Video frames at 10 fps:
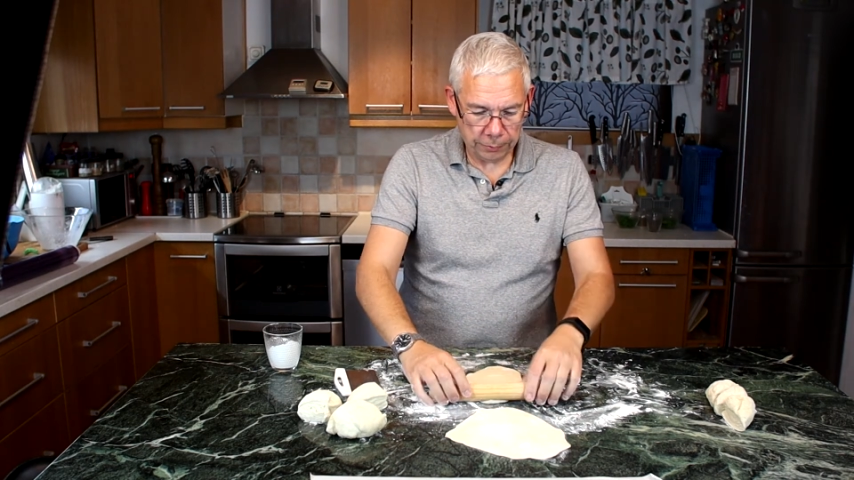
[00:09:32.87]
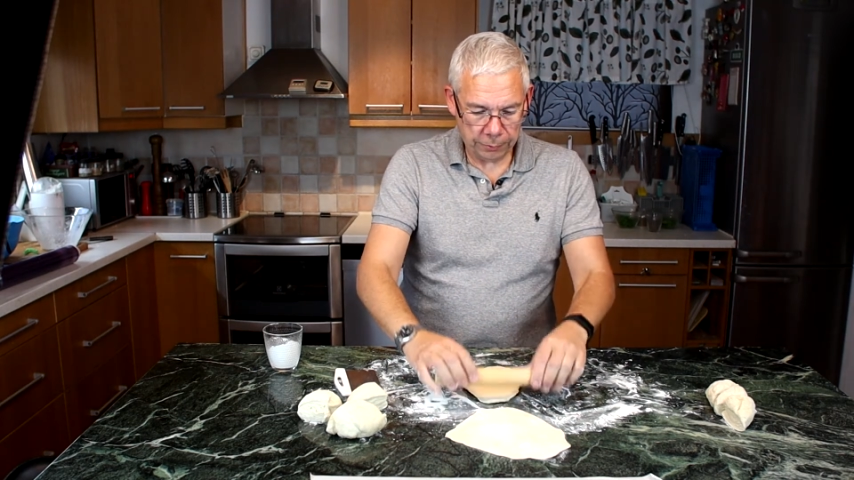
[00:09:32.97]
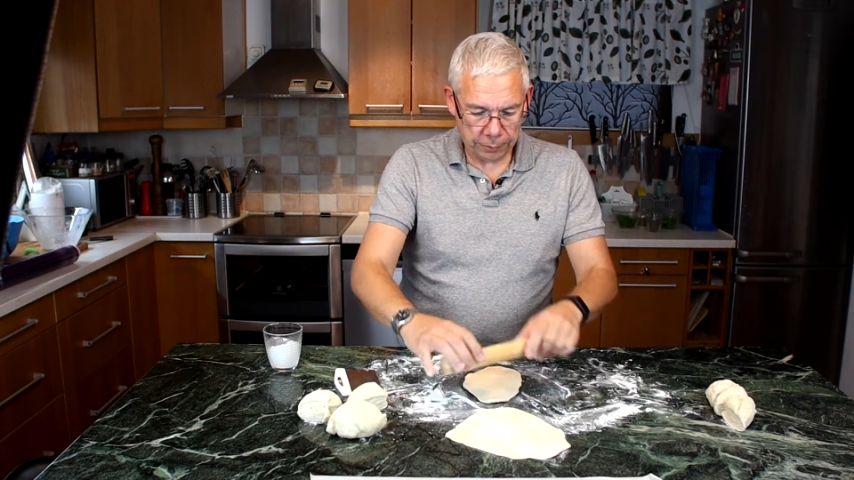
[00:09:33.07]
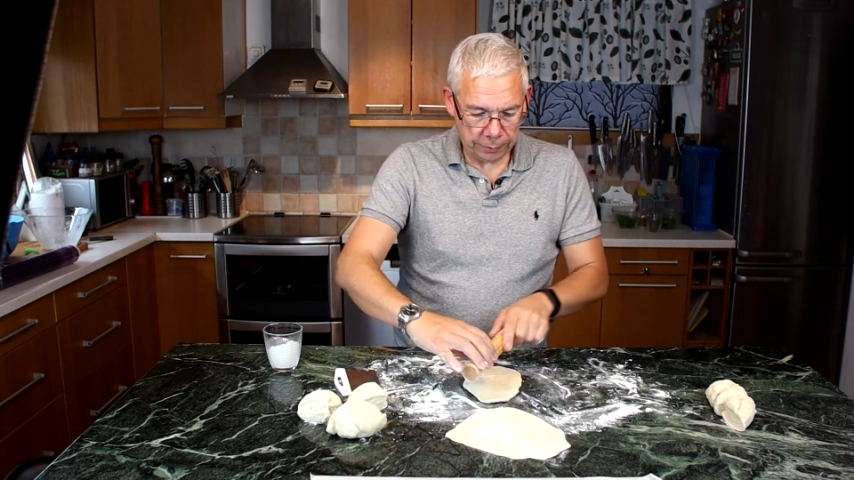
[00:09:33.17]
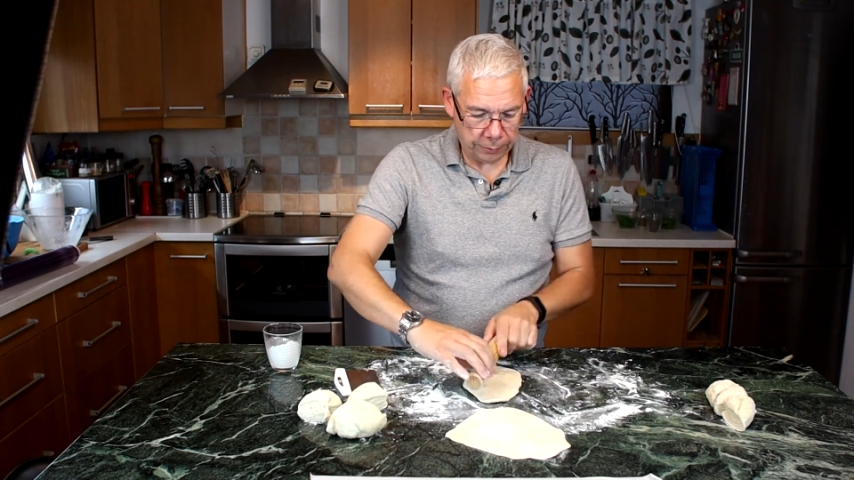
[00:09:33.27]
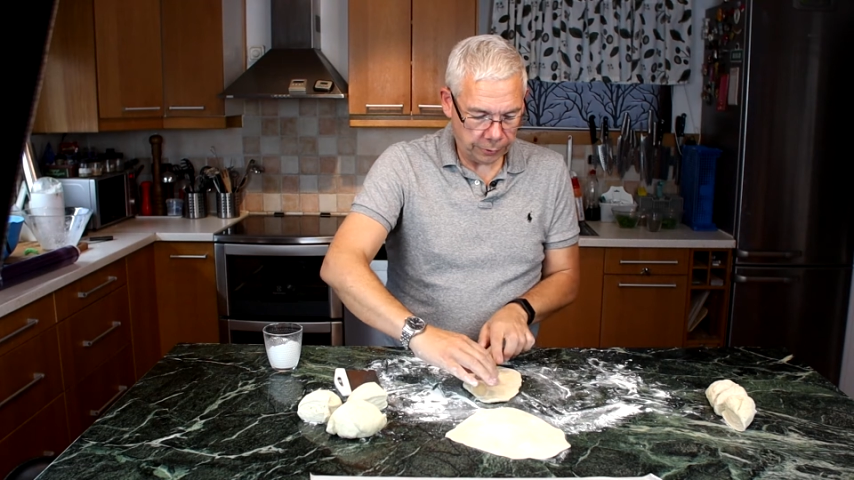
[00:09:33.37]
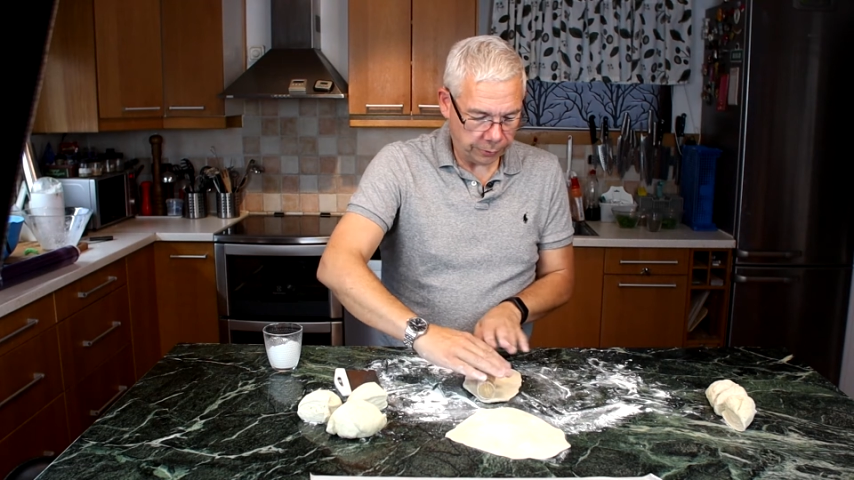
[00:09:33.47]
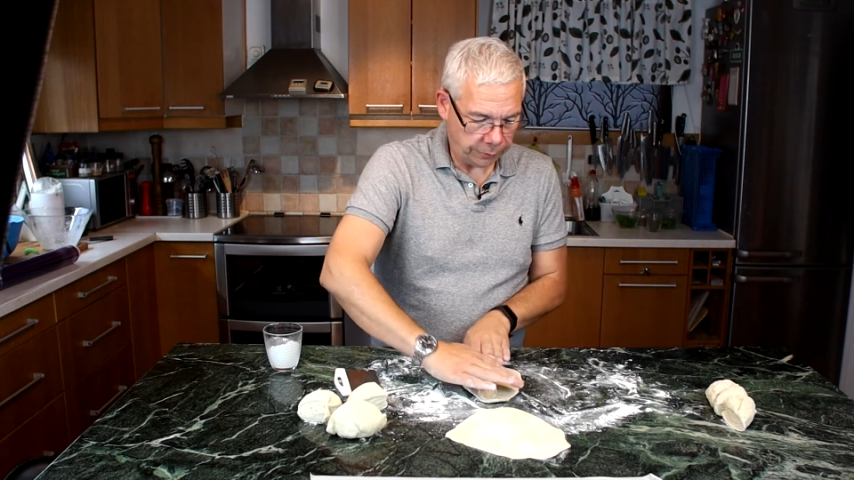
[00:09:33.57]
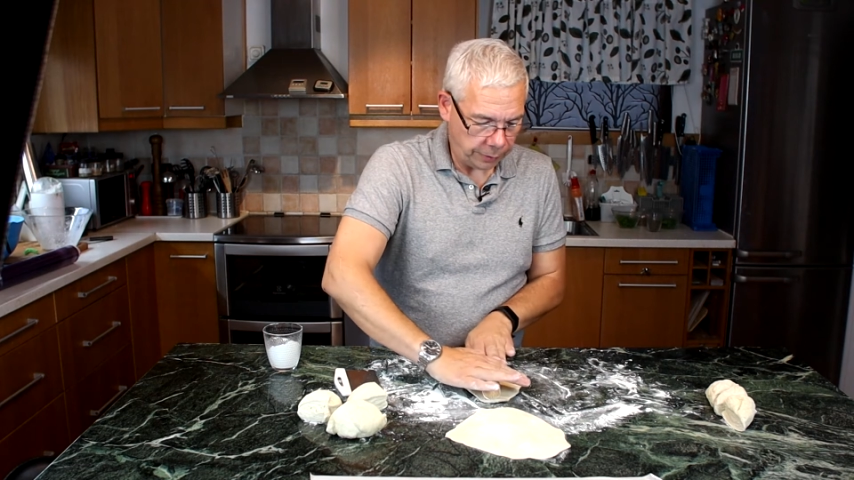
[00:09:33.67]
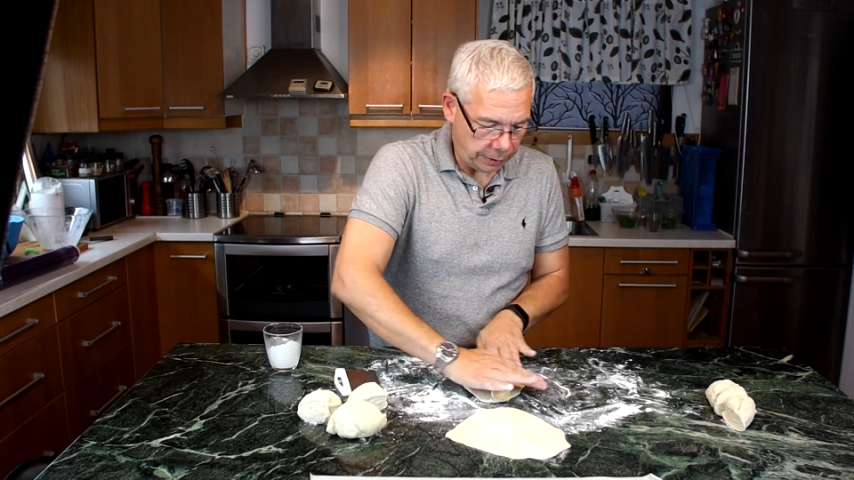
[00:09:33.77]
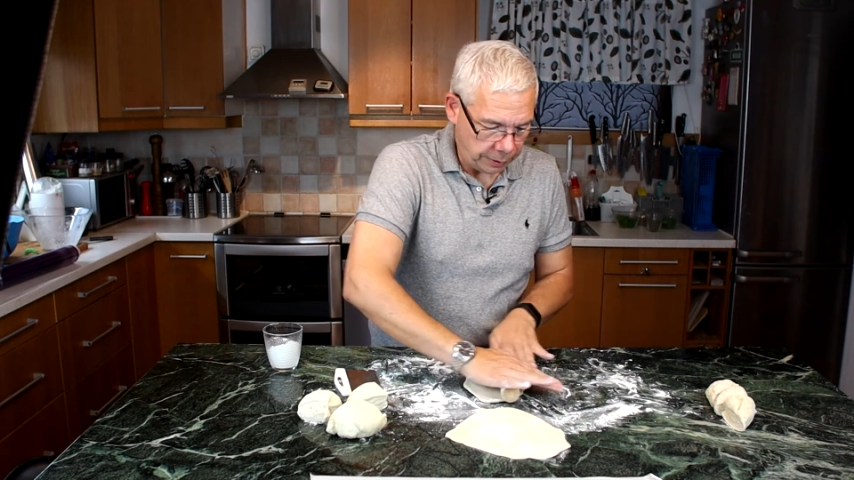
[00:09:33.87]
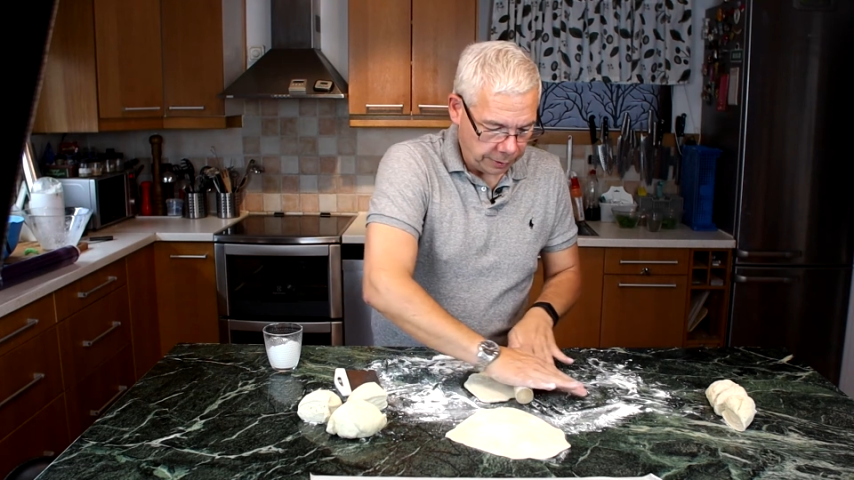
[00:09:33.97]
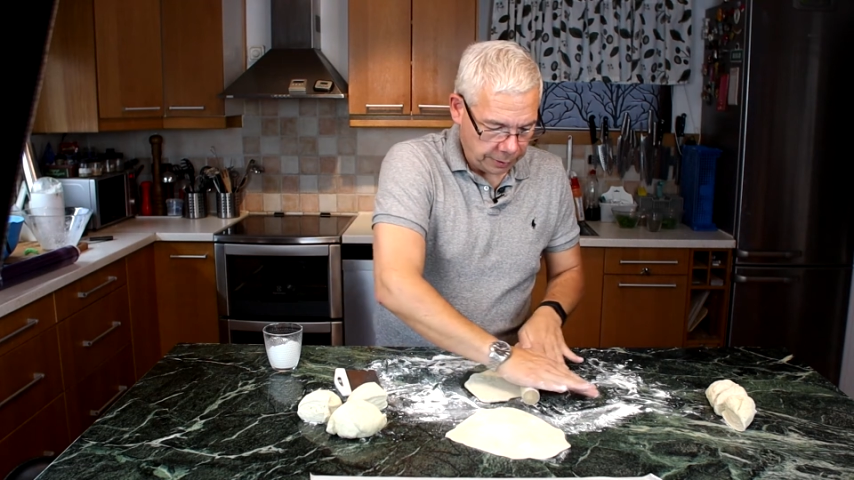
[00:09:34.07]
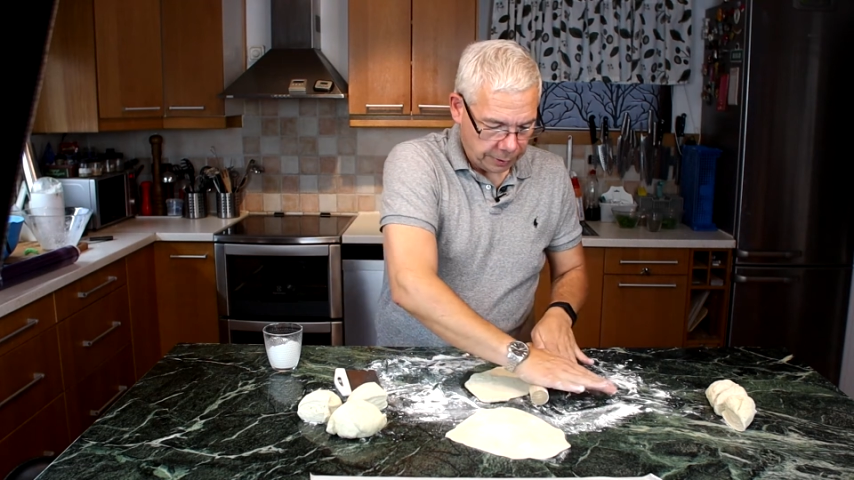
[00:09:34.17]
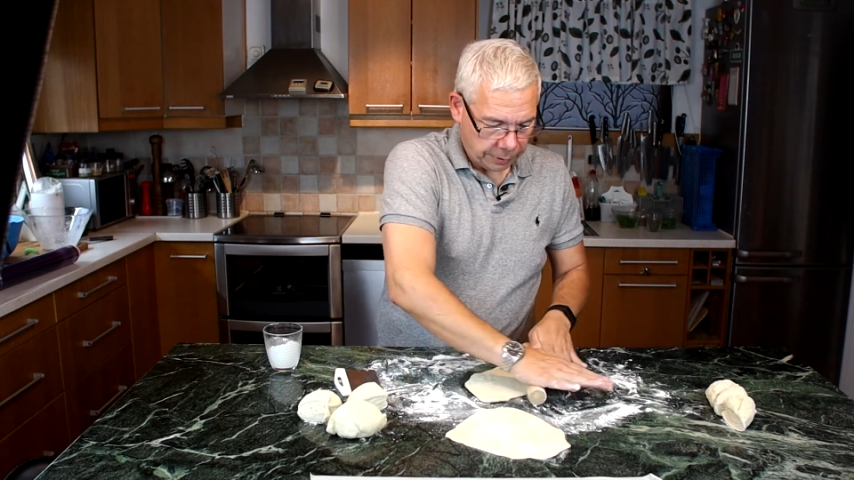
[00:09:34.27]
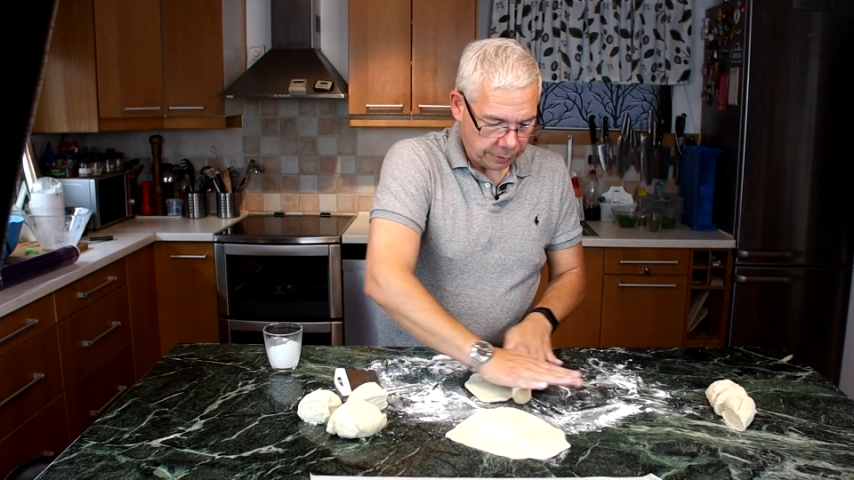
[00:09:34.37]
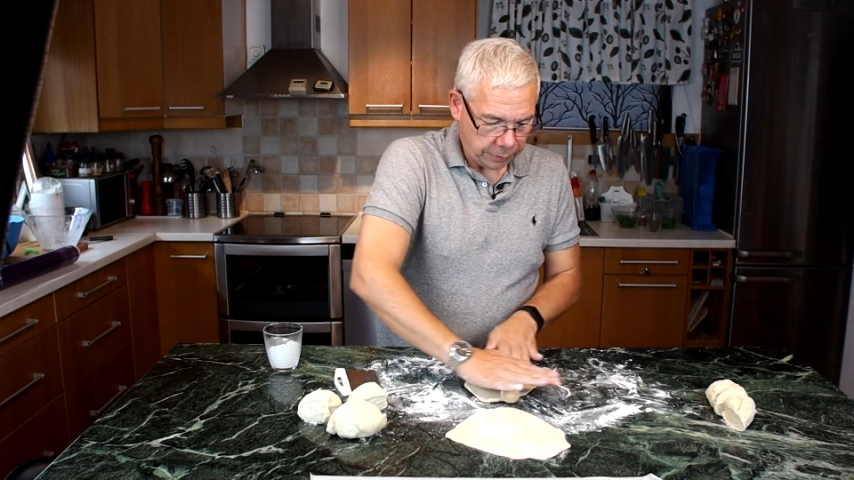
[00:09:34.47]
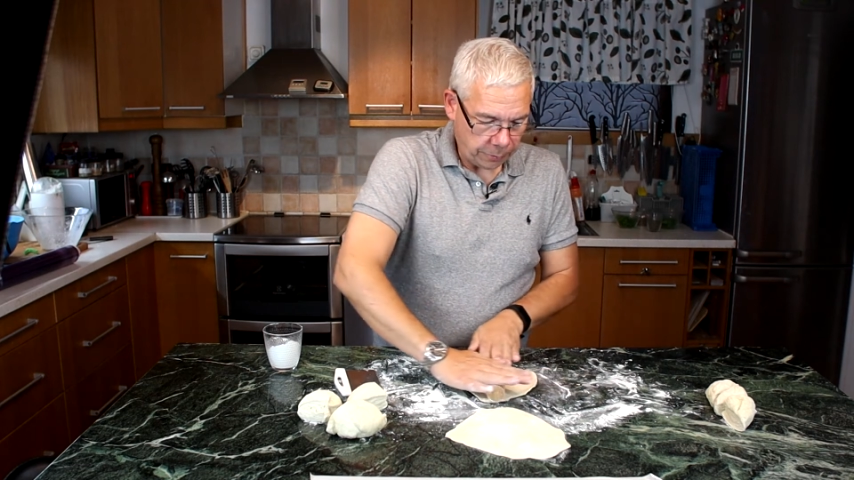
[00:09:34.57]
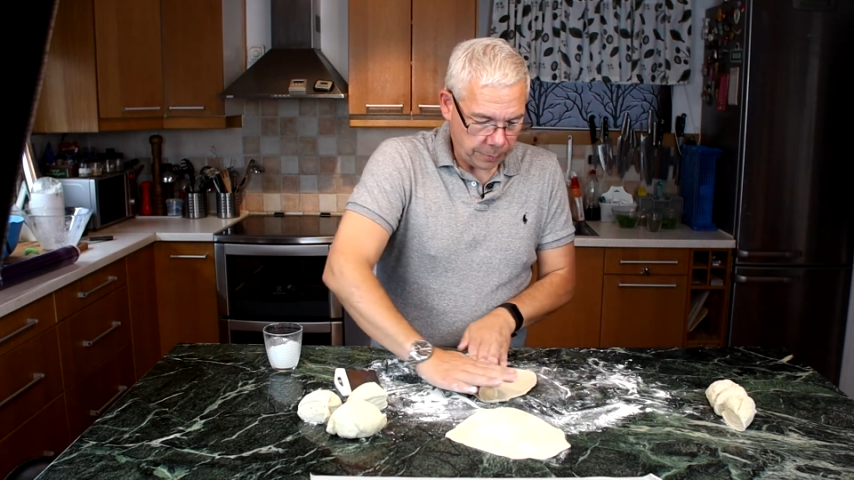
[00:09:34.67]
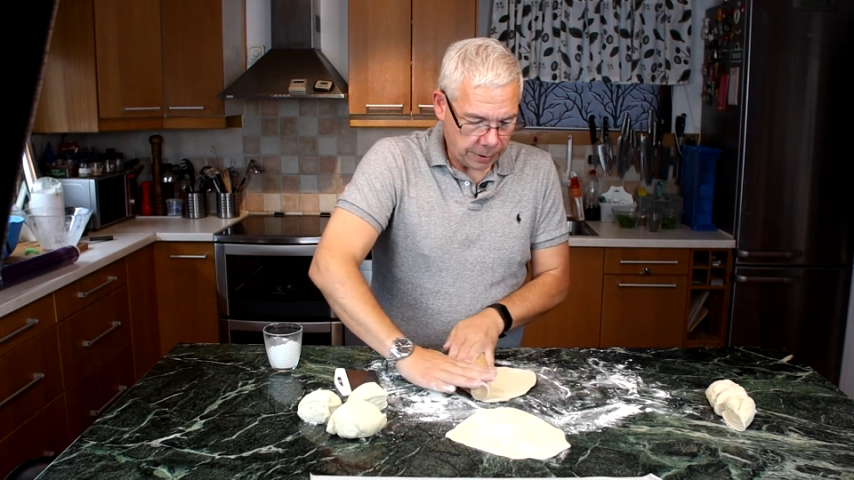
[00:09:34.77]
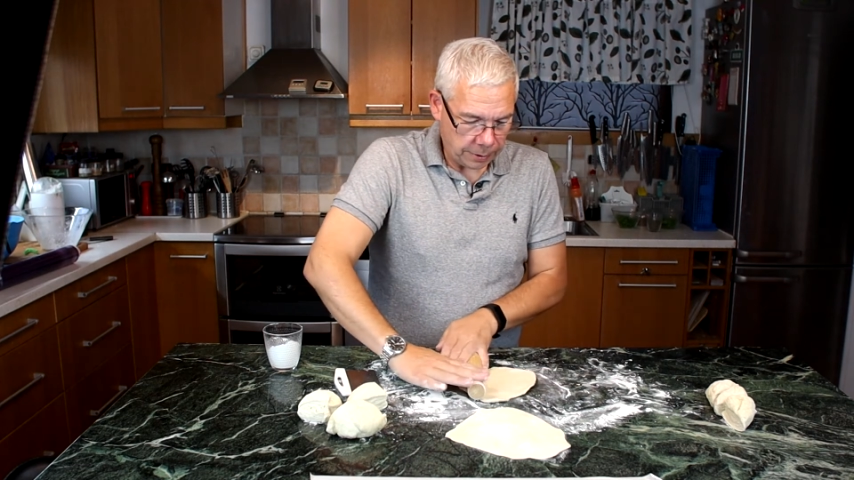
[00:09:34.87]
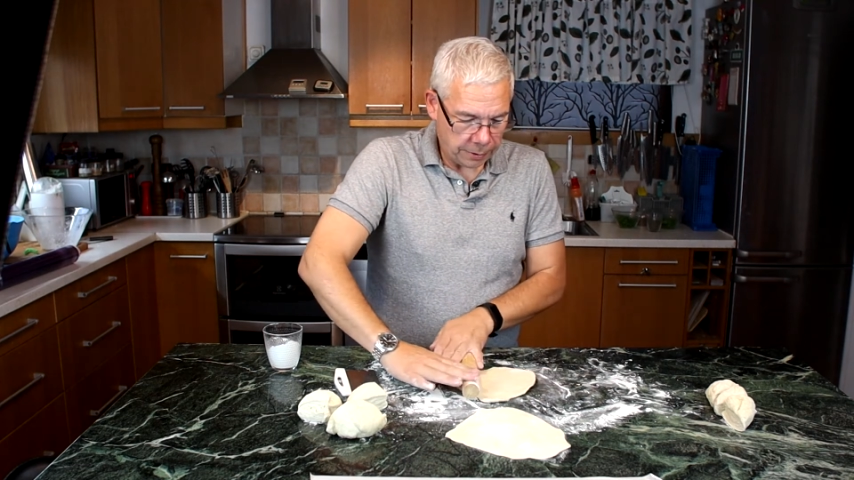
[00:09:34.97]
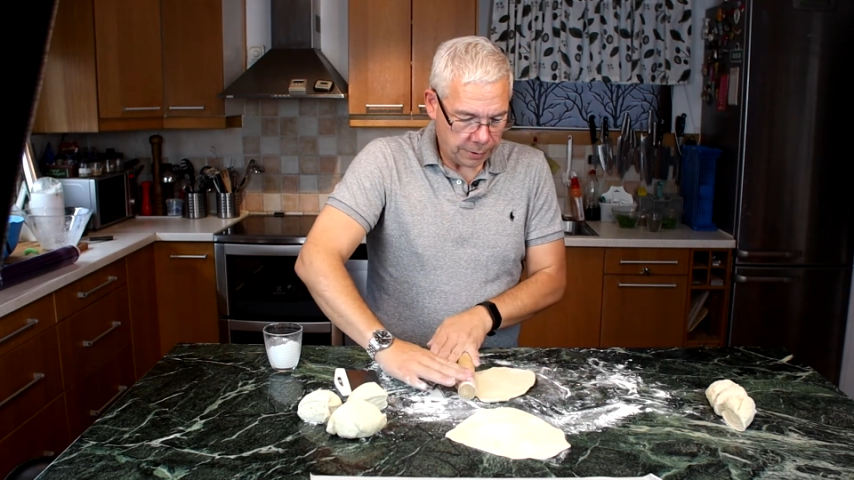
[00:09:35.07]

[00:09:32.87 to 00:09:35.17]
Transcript: so I don't feel it could be